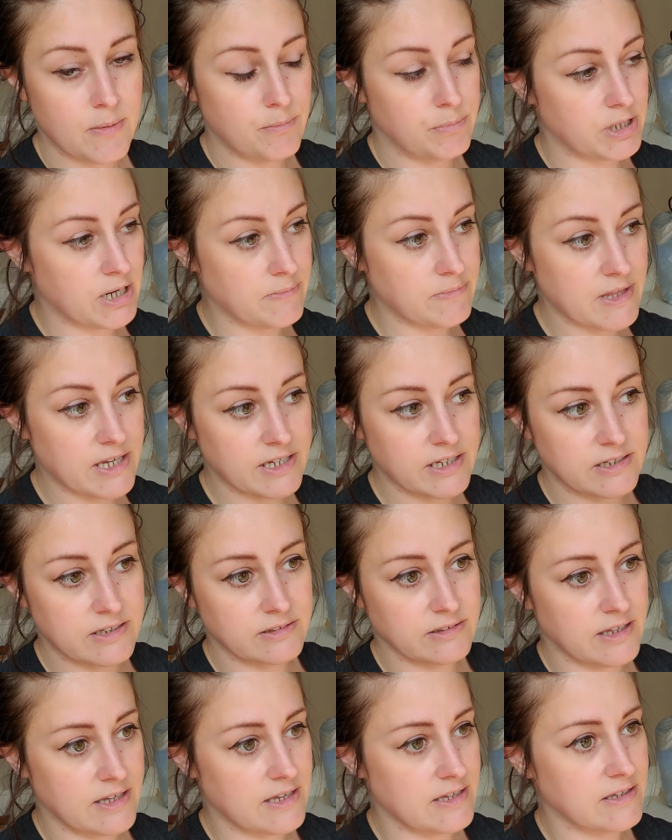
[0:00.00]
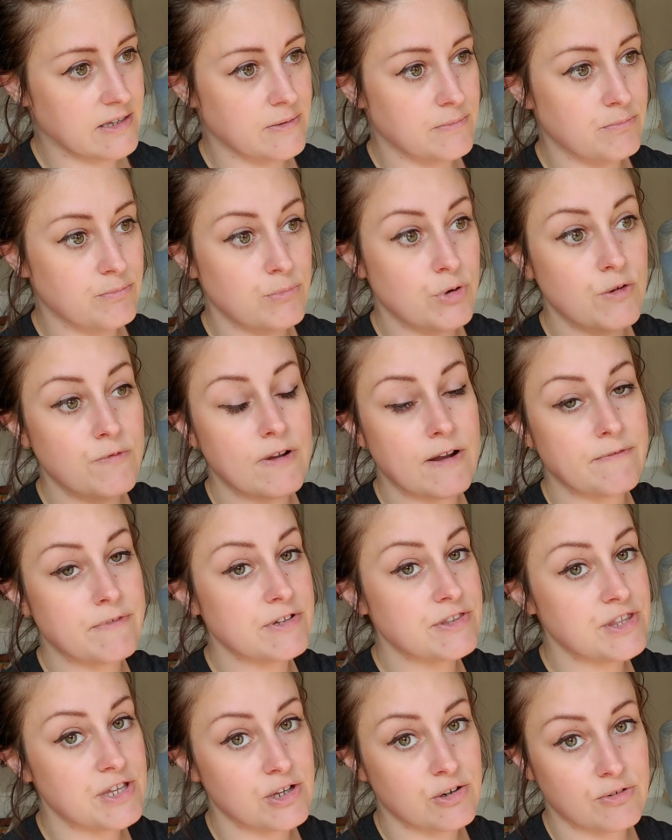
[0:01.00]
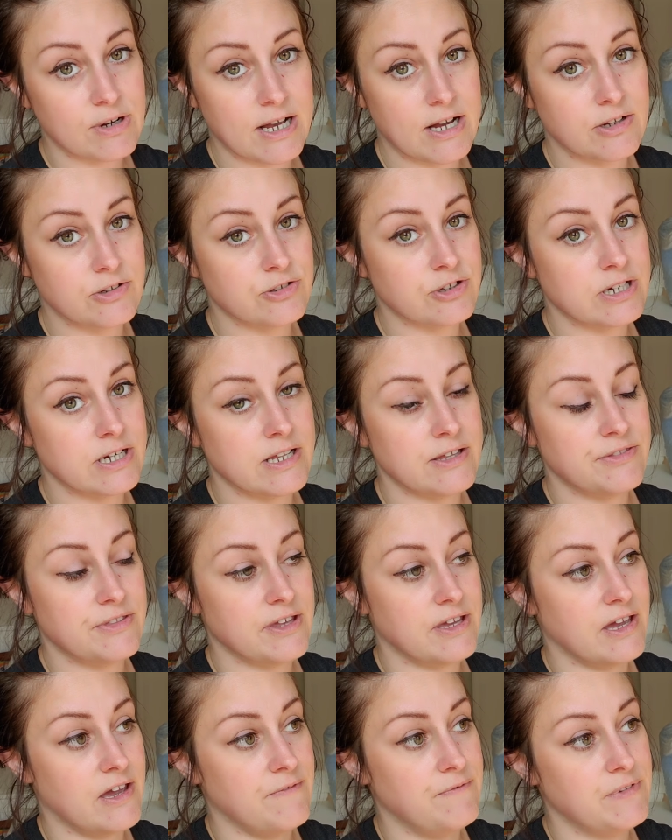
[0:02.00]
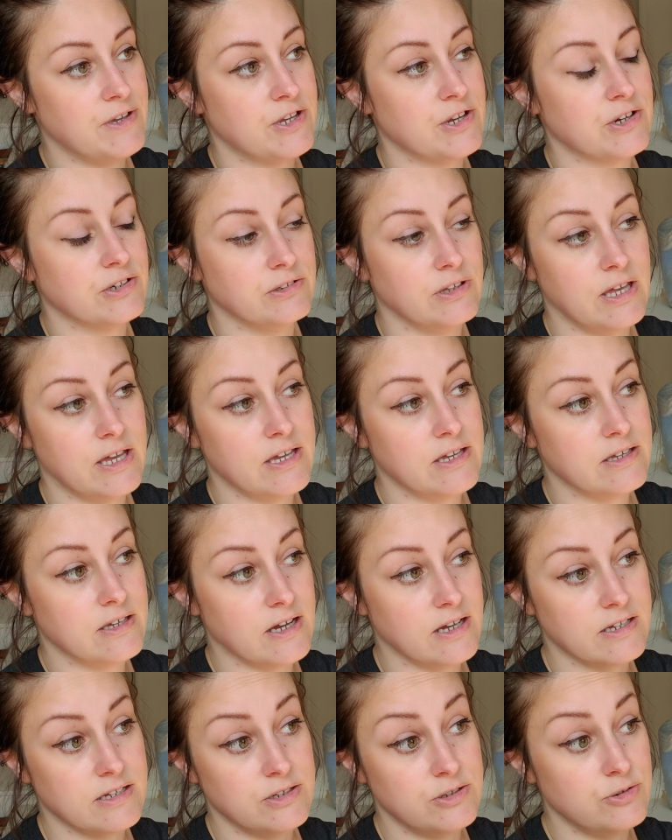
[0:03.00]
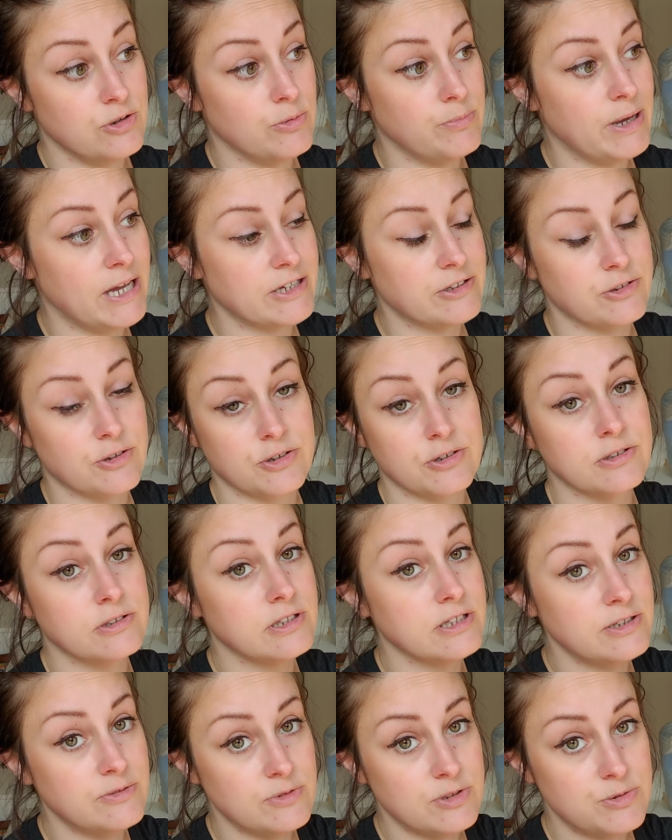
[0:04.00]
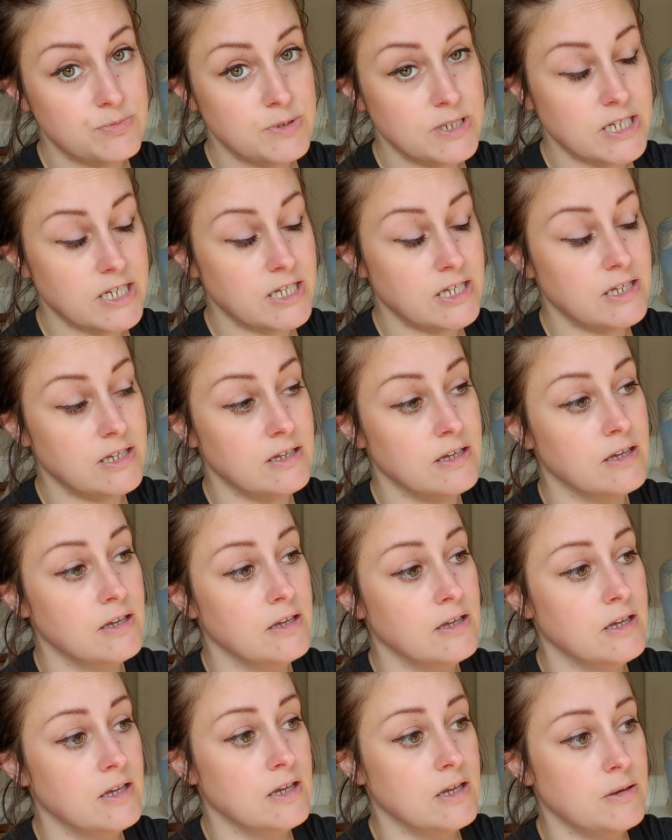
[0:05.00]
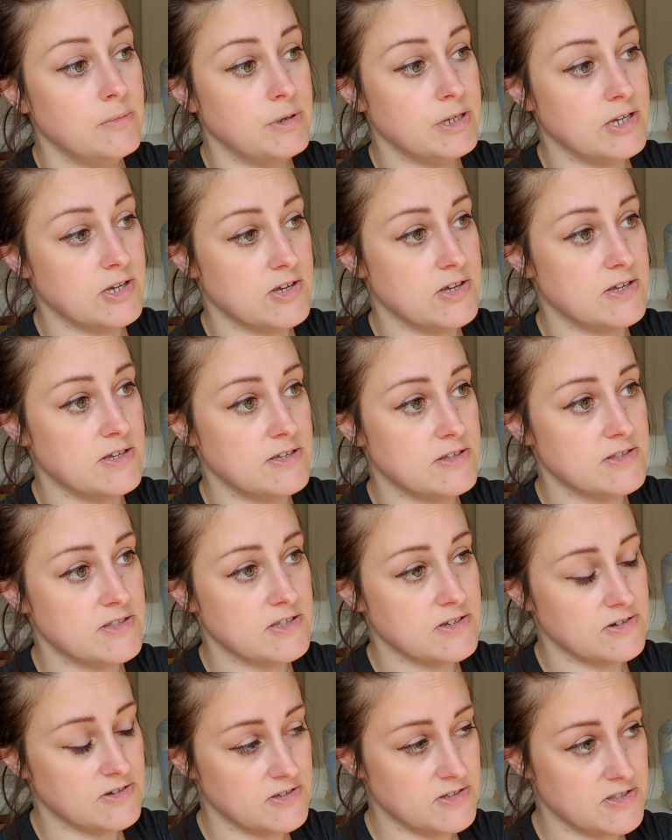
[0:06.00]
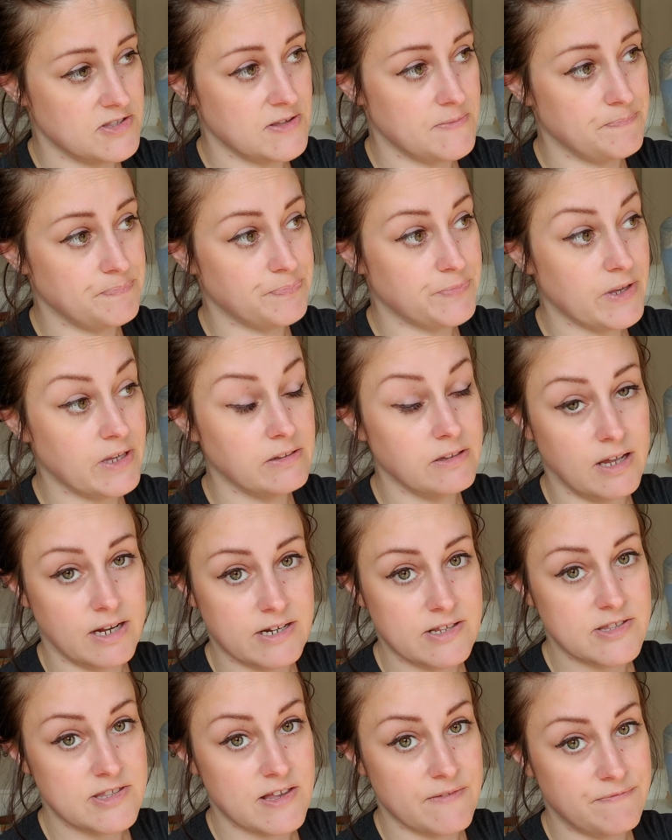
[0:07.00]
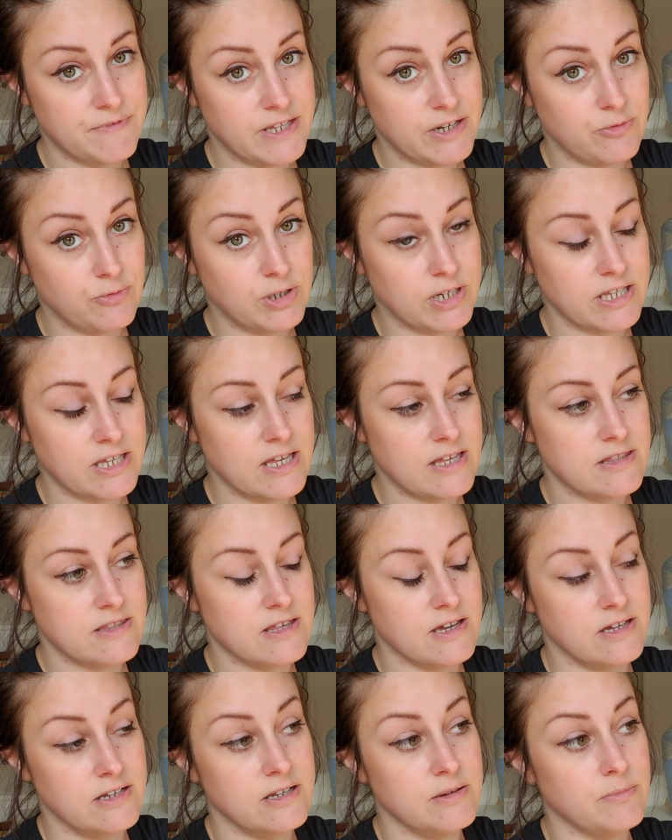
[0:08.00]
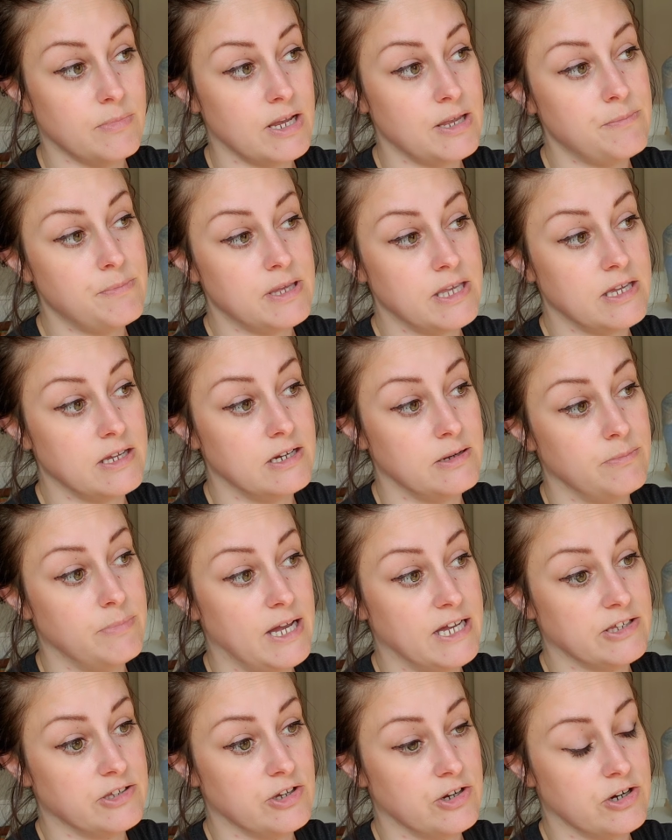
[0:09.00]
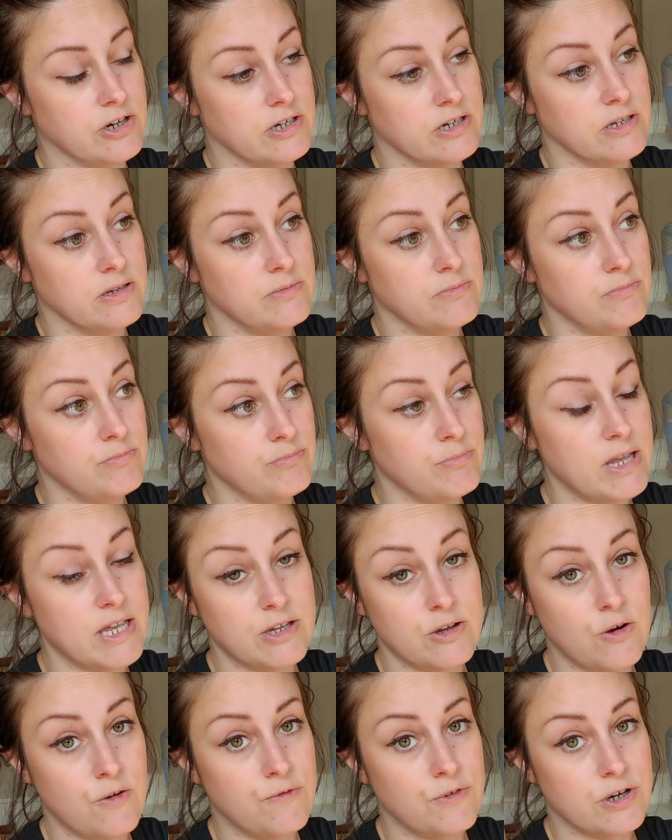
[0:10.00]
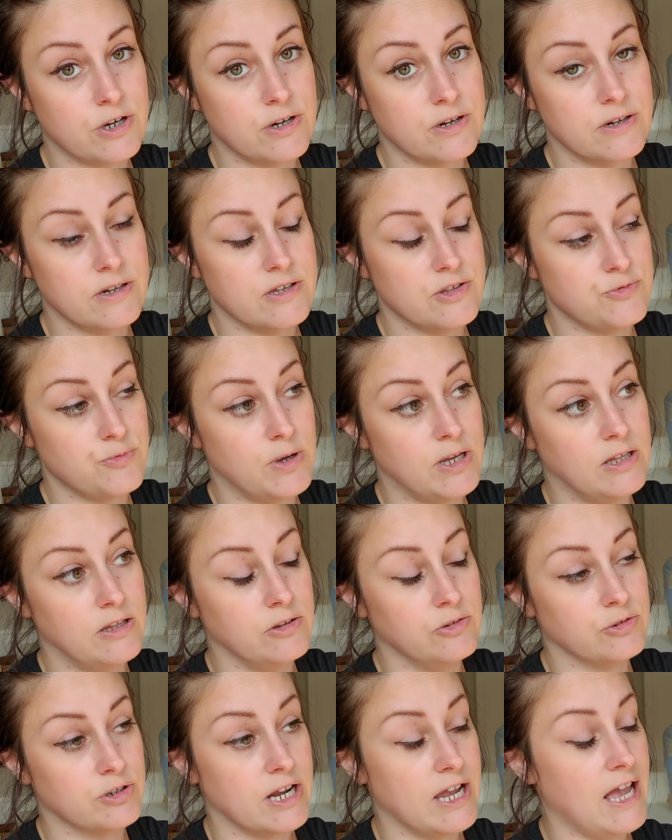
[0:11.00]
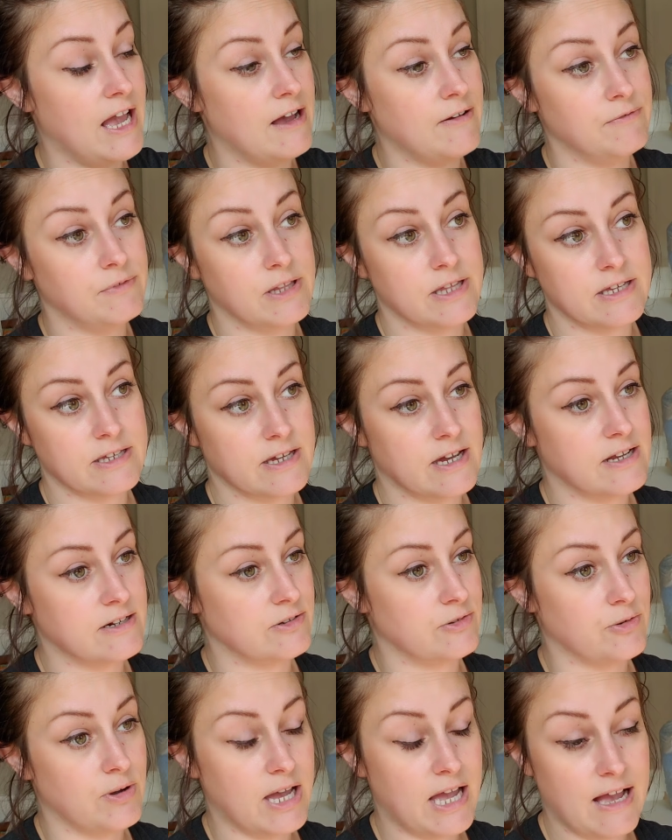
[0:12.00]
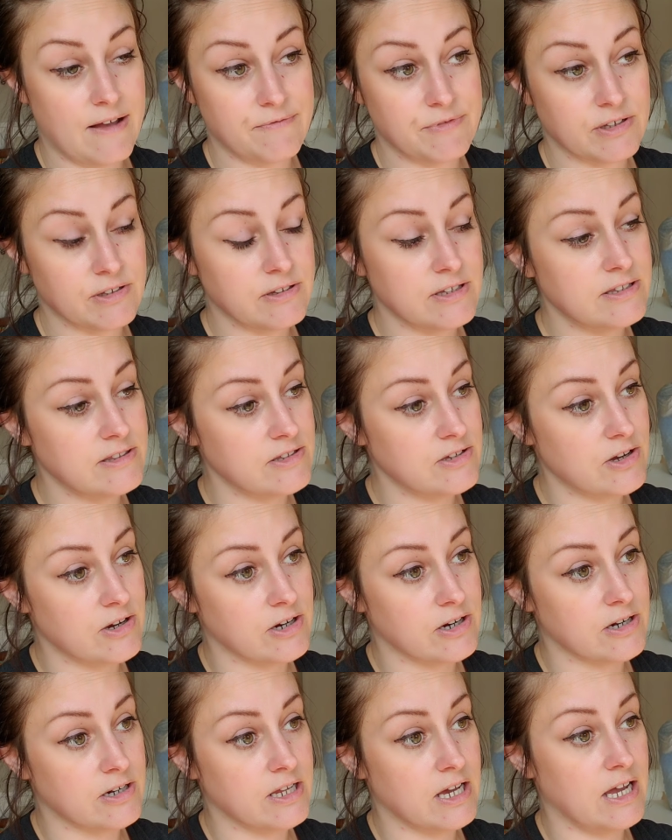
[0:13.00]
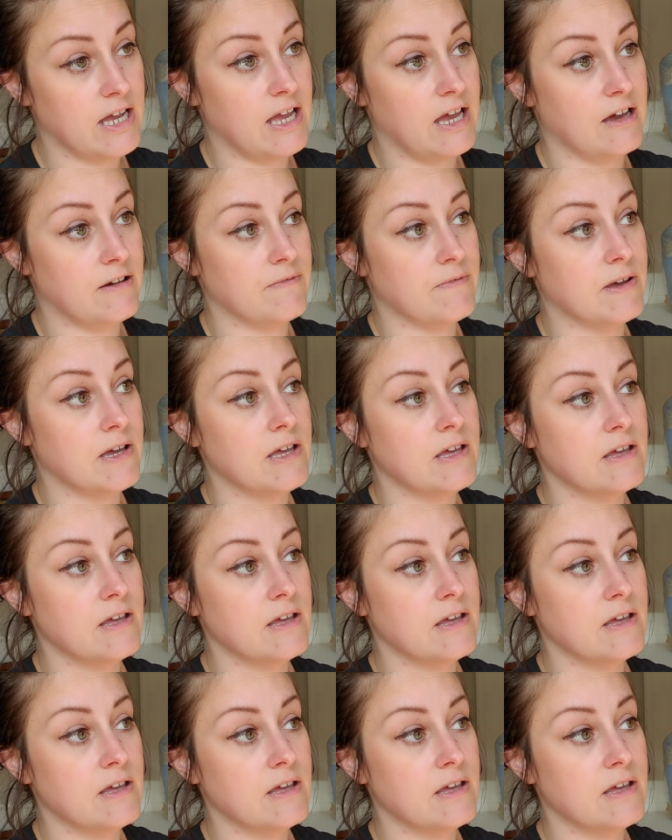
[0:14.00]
but I'm not gonna like move everything around or anything. I figure like I could do a backyard clean with me because there's a lot of stuff that I want to get done. It might be in a backyard makeover as well, or I have like, I don't know, I have to clean the yard. I have